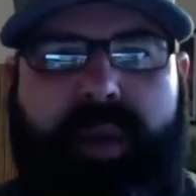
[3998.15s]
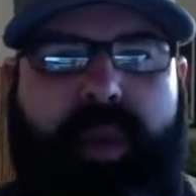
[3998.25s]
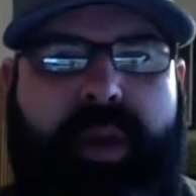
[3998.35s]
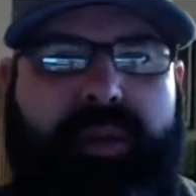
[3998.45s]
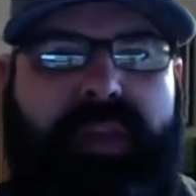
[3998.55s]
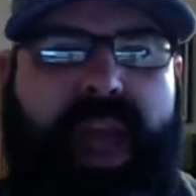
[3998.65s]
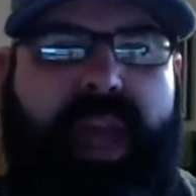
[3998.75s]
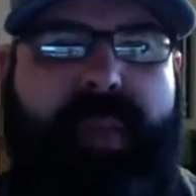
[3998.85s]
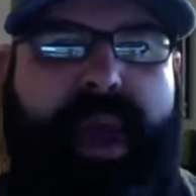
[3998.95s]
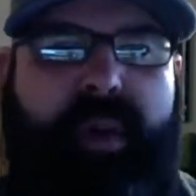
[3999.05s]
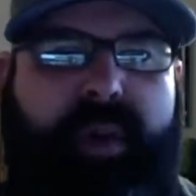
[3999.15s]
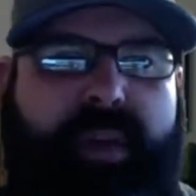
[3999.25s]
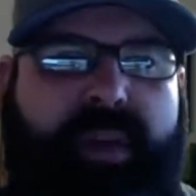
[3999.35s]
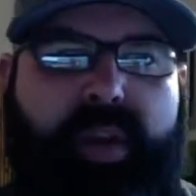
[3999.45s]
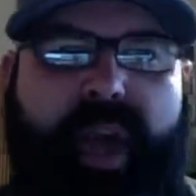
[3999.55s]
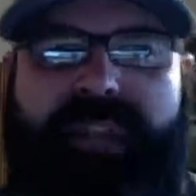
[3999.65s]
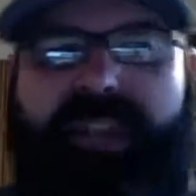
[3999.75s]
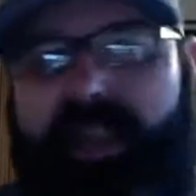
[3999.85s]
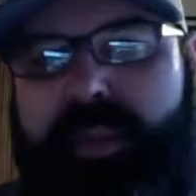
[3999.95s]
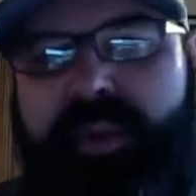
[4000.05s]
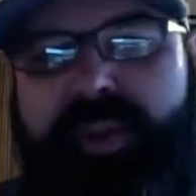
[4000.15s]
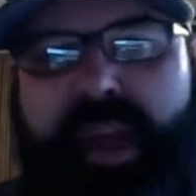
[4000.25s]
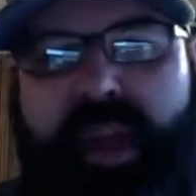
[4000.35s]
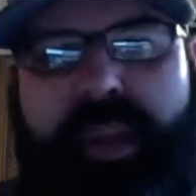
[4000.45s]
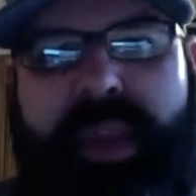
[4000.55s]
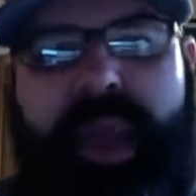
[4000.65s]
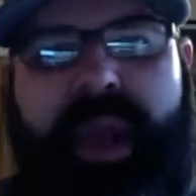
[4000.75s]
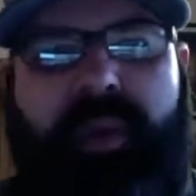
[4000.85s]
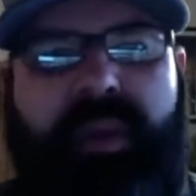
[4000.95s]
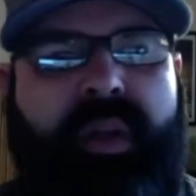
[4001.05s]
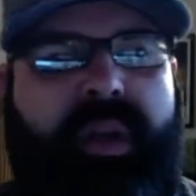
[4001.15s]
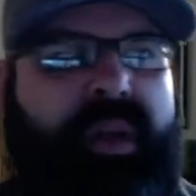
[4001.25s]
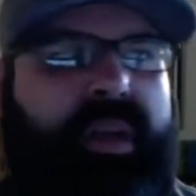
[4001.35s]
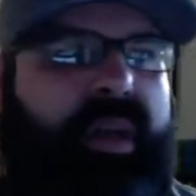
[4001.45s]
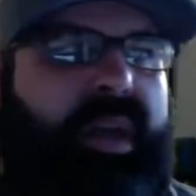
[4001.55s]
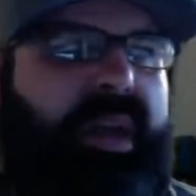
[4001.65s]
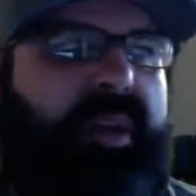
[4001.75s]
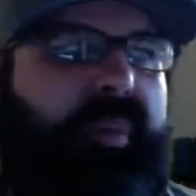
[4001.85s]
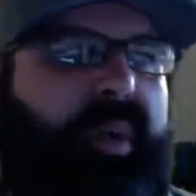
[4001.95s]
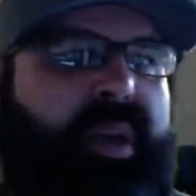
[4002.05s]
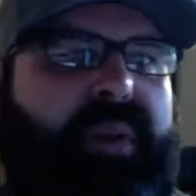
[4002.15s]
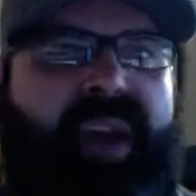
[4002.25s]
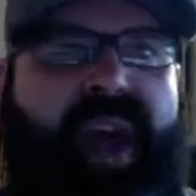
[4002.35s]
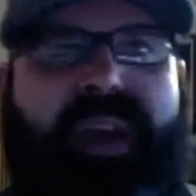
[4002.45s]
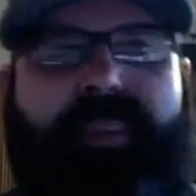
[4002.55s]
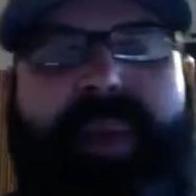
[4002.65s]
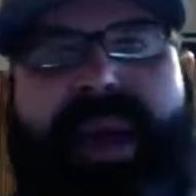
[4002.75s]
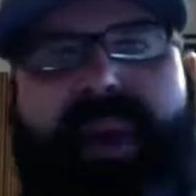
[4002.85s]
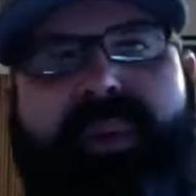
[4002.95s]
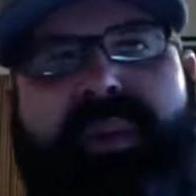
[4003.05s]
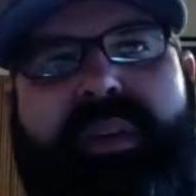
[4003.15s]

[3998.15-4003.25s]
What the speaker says: We don't talk about the new Godzilla movie coming out. We don't talk about